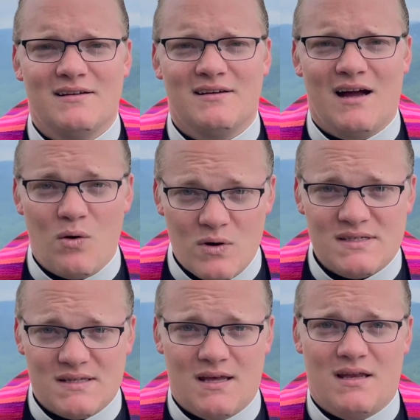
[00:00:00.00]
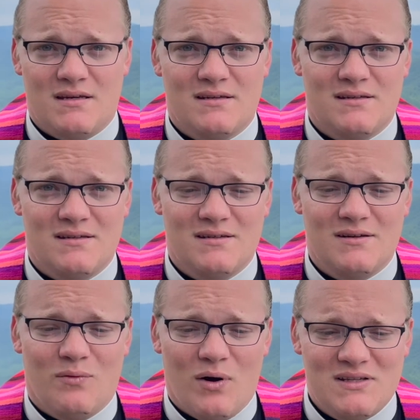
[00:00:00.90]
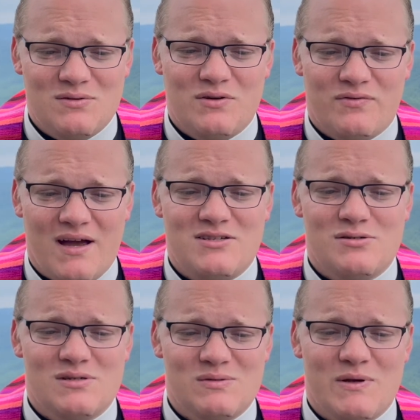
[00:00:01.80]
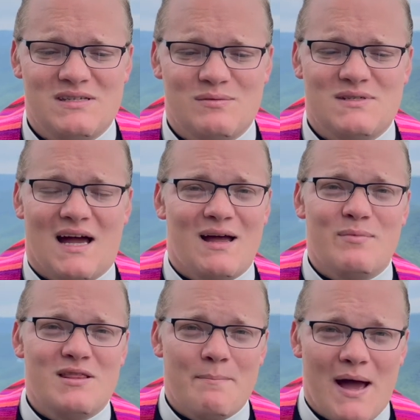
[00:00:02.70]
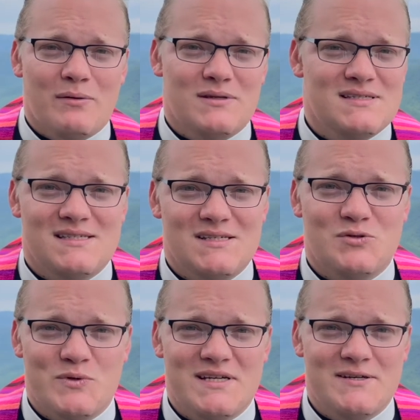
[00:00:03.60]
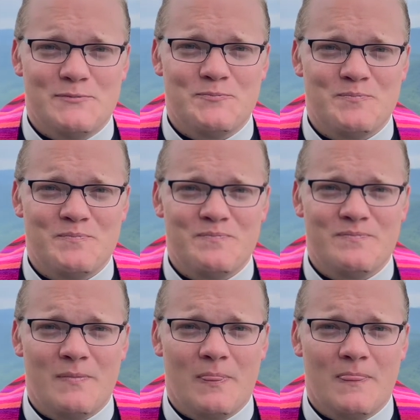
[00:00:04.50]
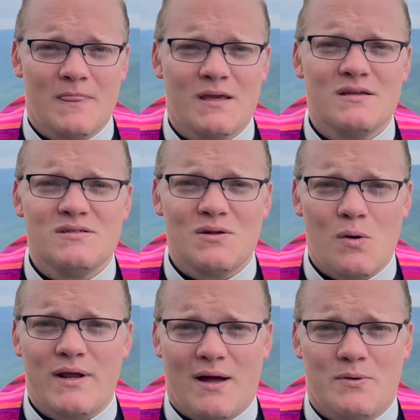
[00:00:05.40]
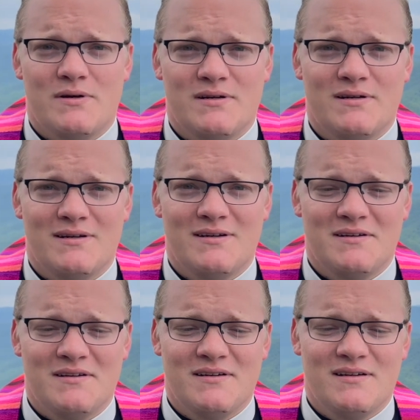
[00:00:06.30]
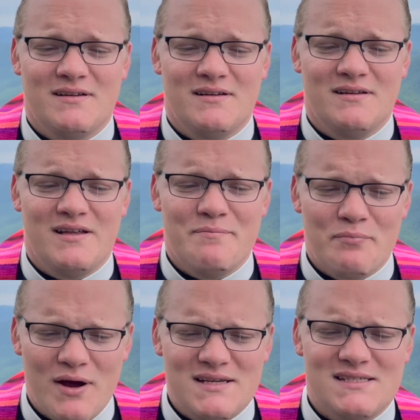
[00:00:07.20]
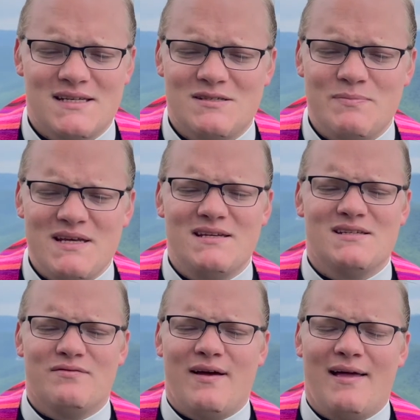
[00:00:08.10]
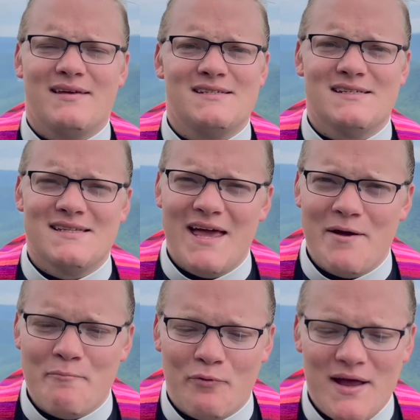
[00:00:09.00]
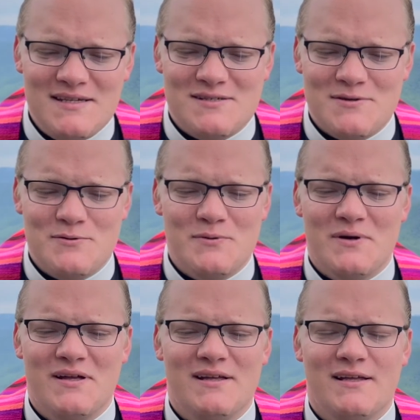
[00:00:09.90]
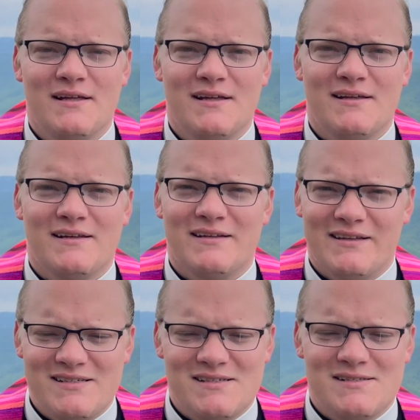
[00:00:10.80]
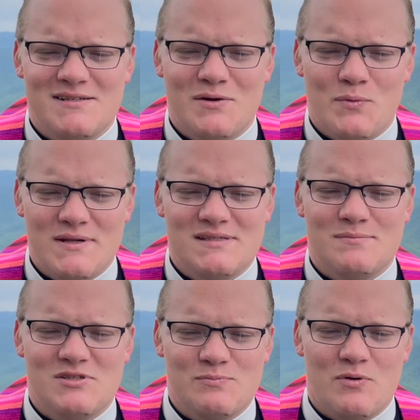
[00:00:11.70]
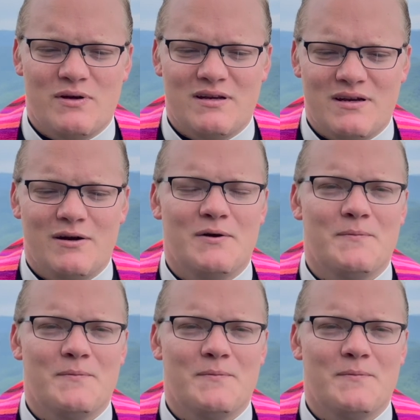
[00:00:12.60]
I once again want to invite you to spend some time in the mountains this week. Slow down. Embrace these peaks and valleys as they embrace you and listen to the wisdom spoken here.